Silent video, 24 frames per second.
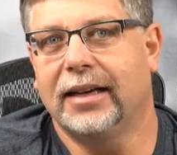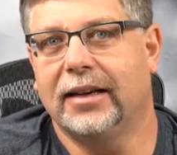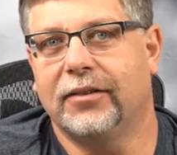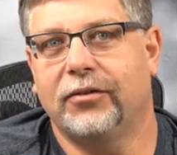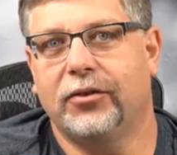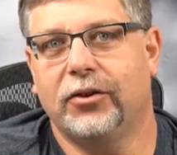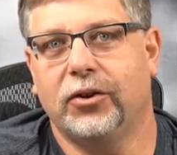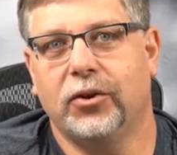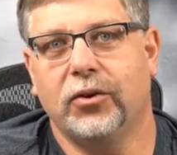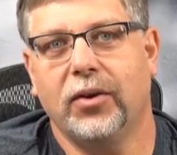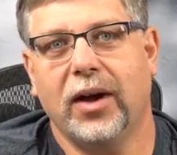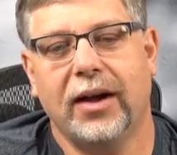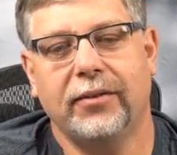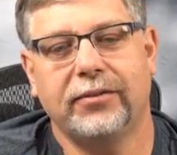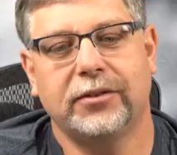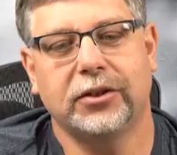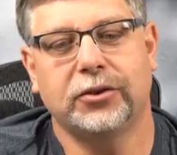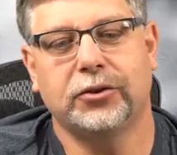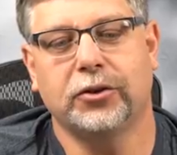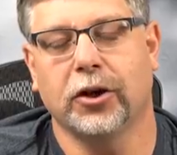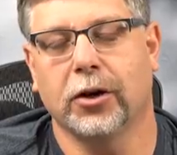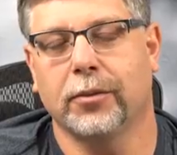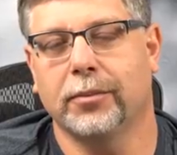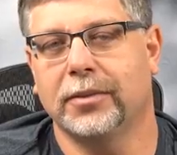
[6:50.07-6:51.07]
if you have
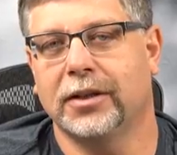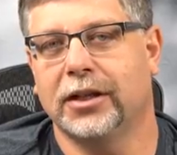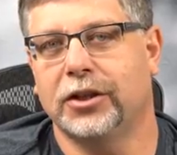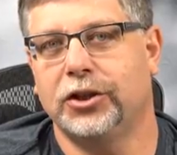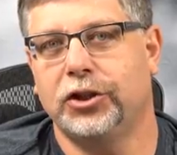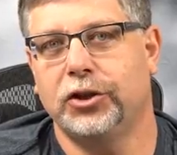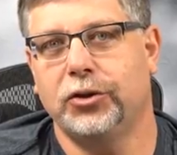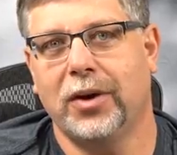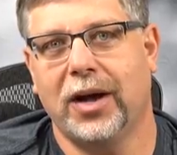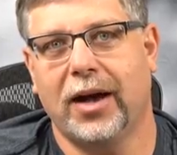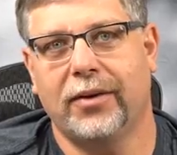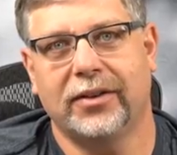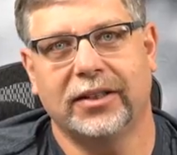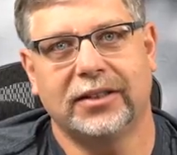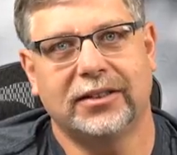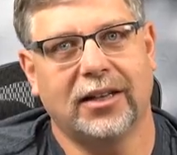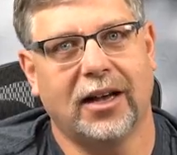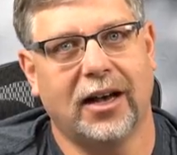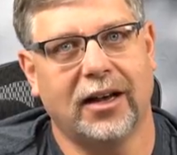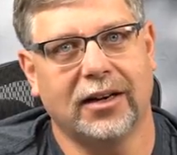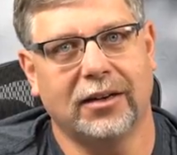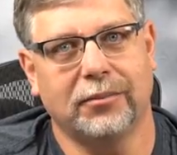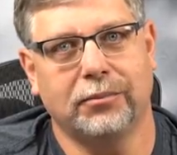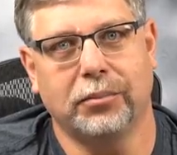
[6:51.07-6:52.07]
determined that you have a
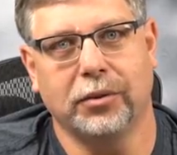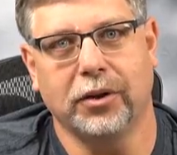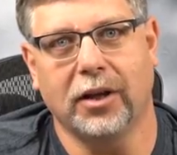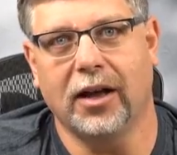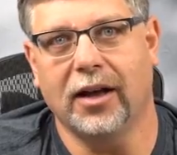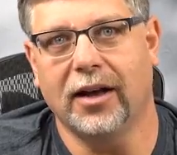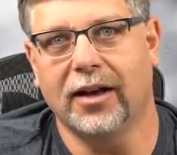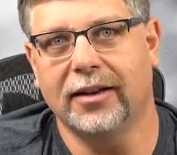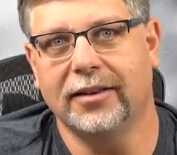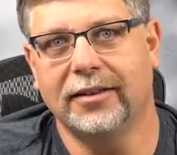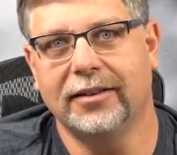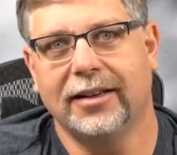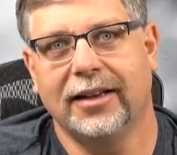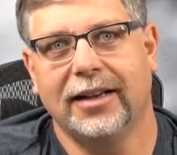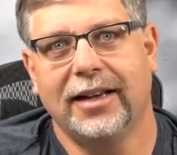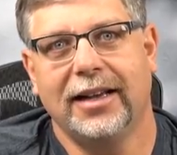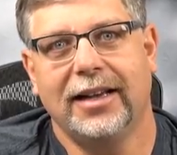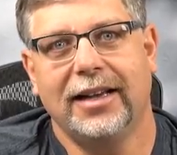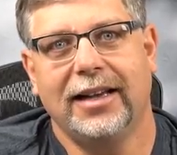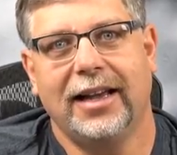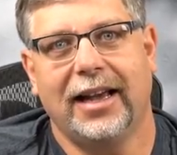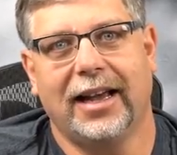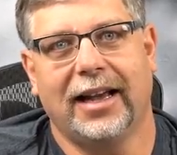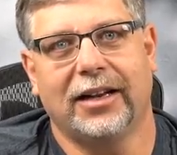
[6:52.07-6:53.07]
ton of blood
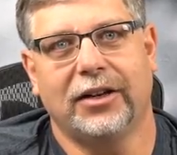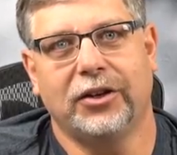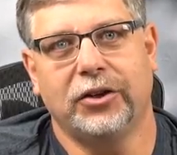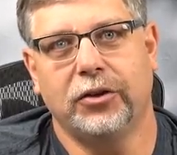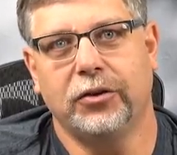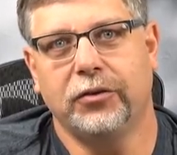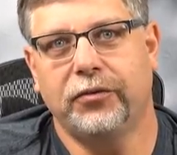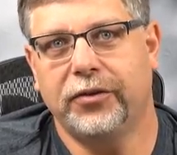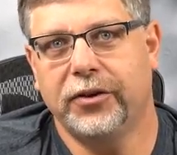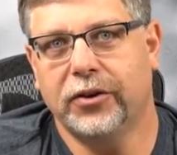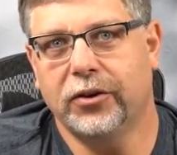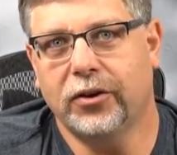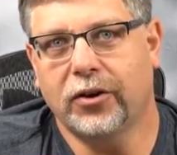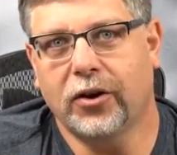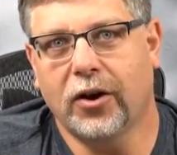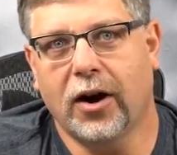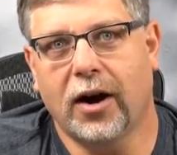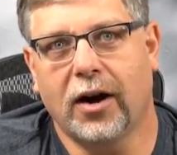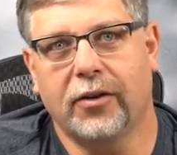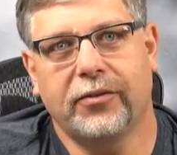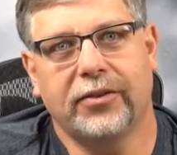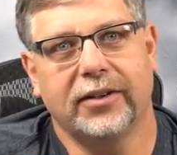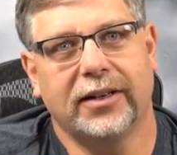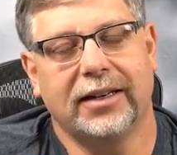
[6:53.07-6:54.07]
and you feel
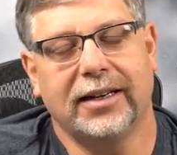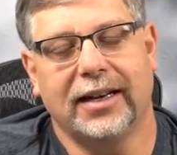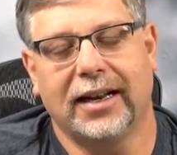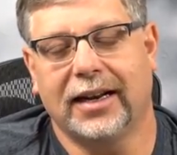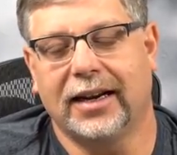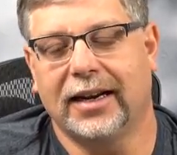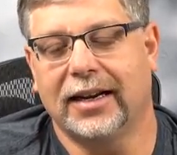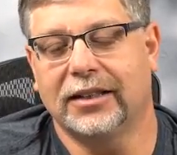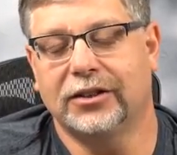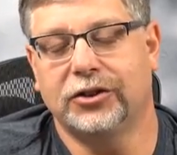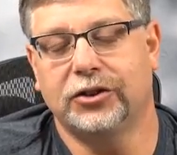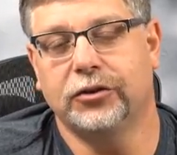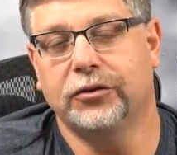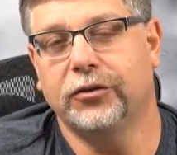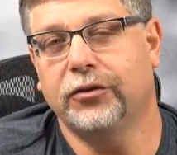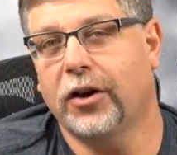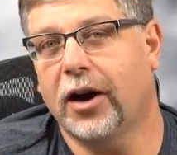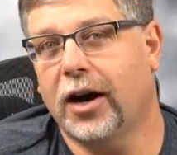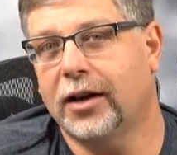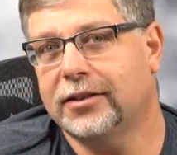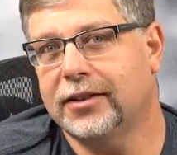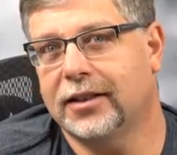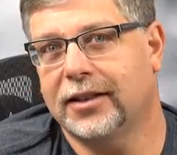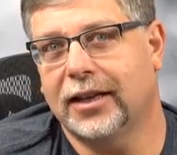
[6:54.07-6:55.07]
confident, and as you
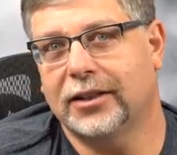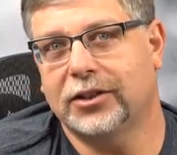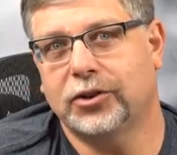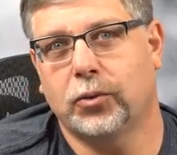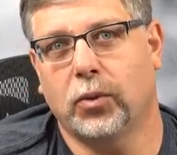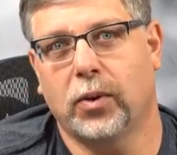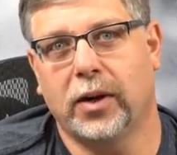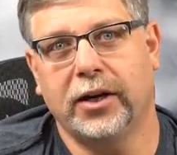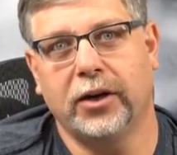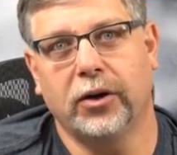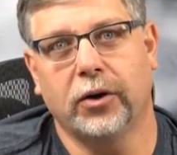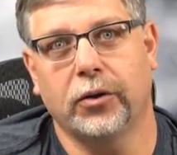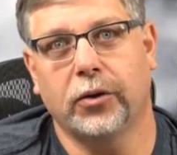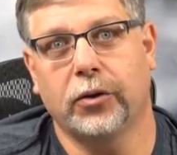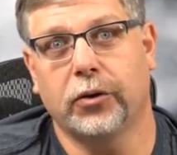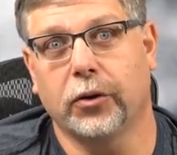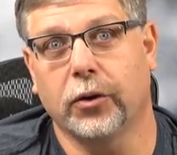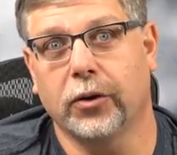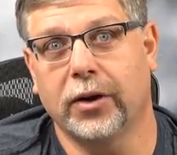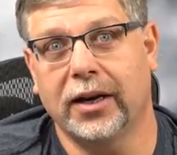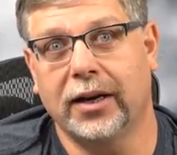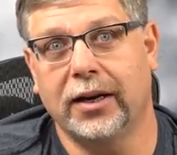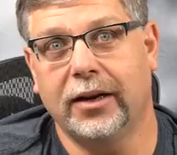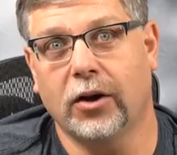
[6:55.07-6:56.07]
got to that 20 or
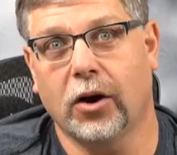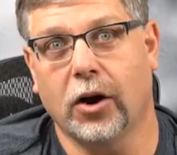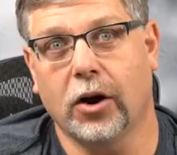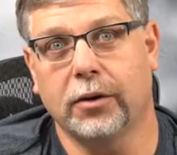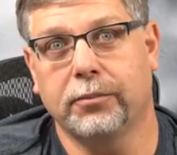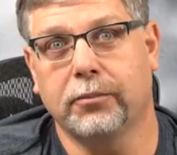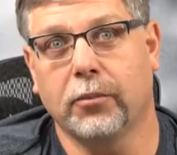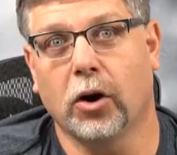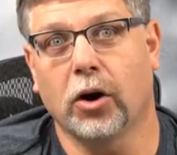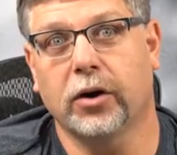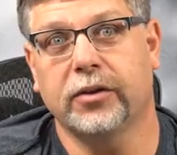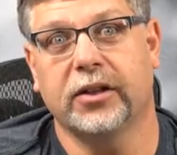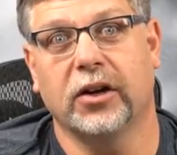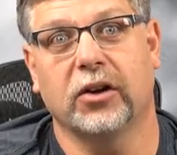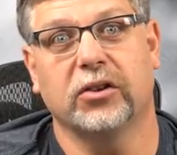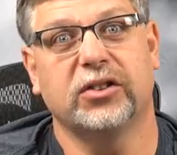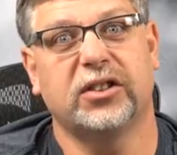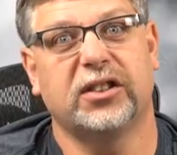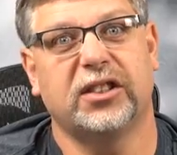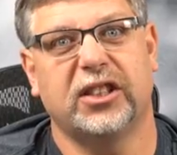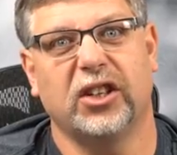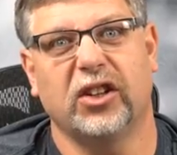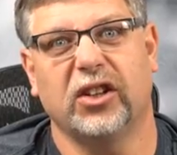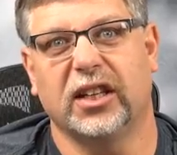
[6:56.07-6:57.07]
30 yard mark, there's
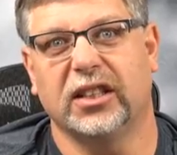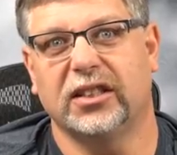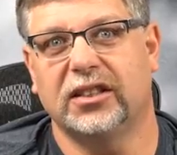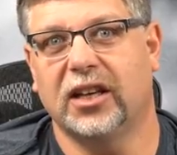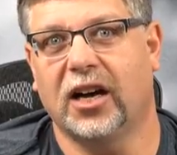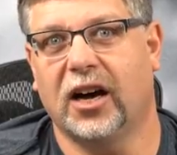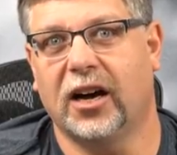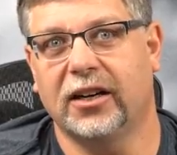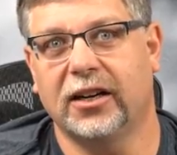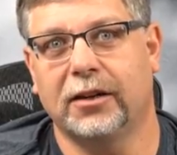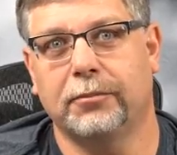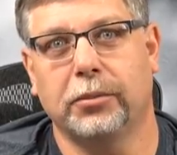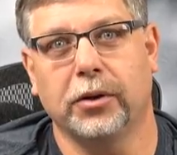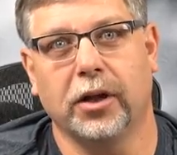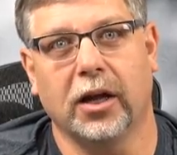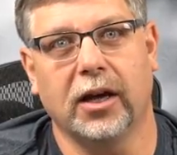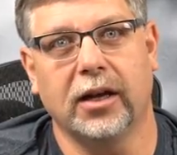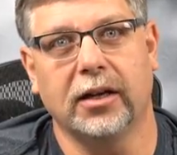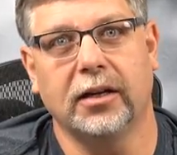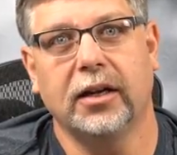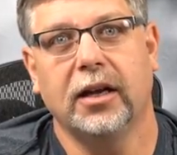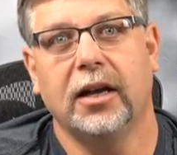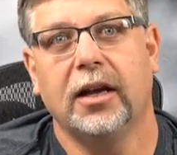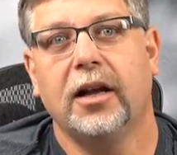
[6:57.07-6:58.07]
still a ton of
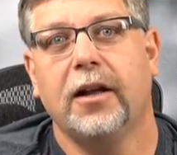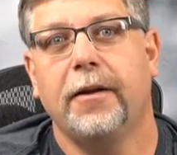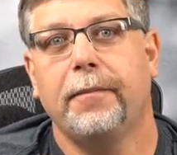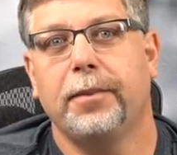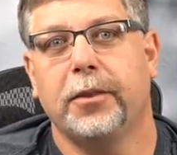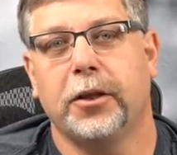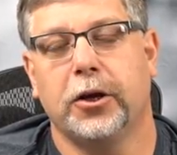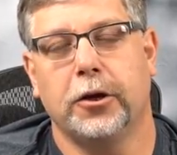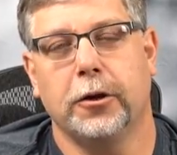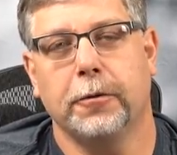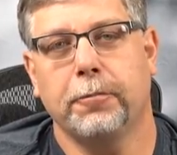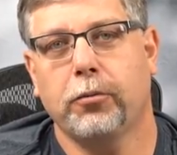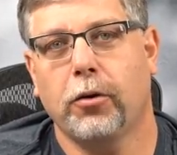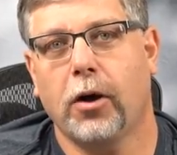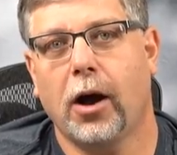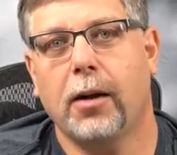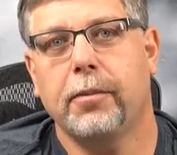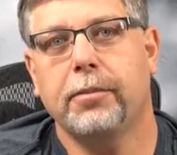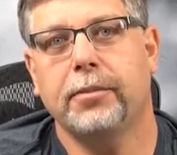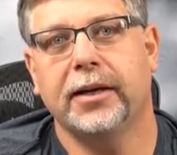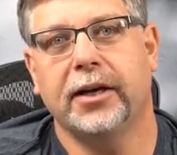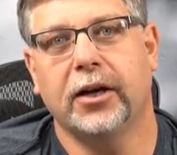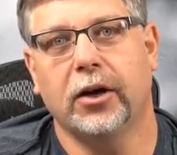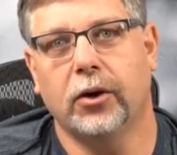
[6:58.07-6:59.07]
blood, you're
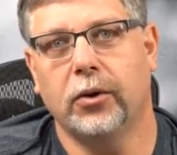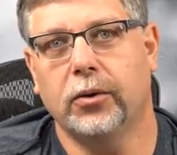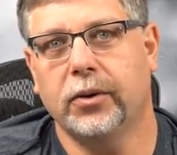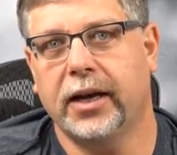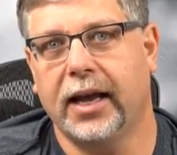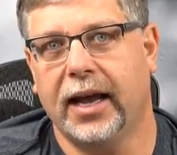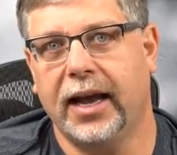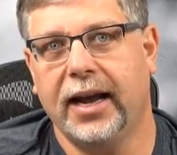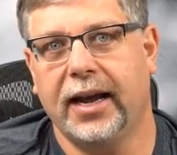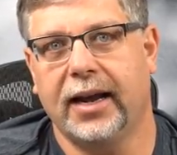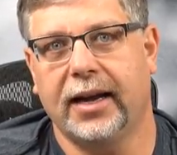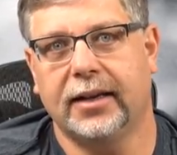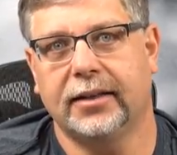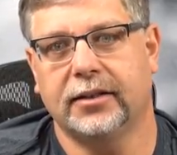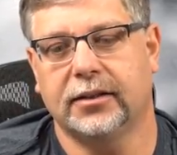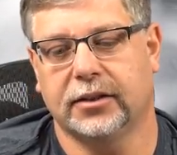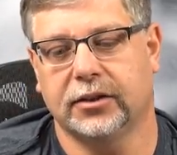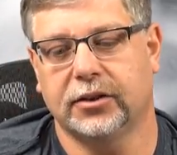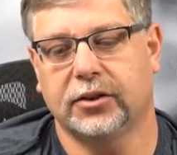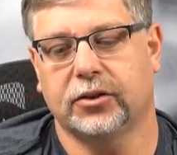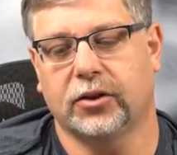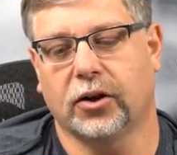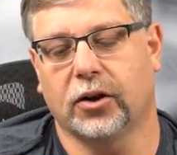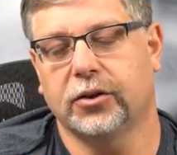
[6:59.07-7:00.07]
probably okay
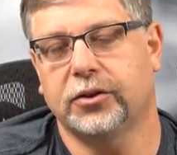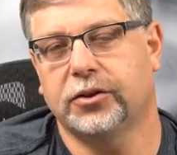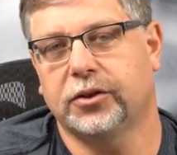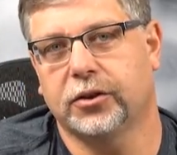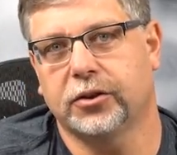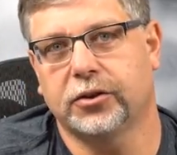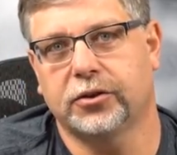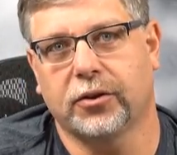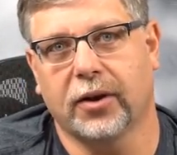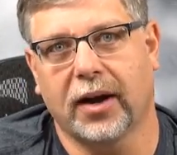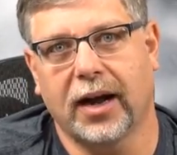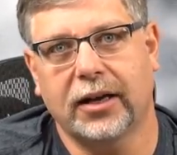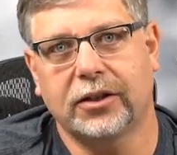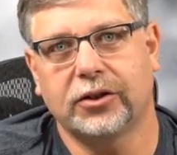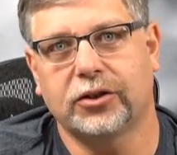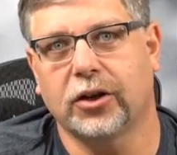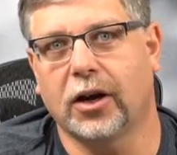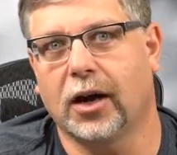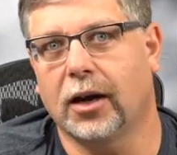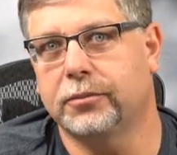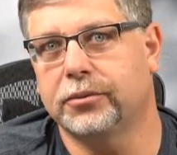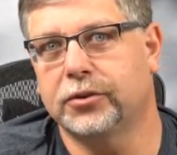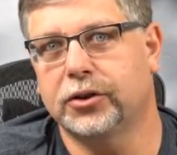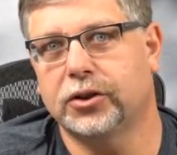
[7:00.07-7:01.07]
to start your track job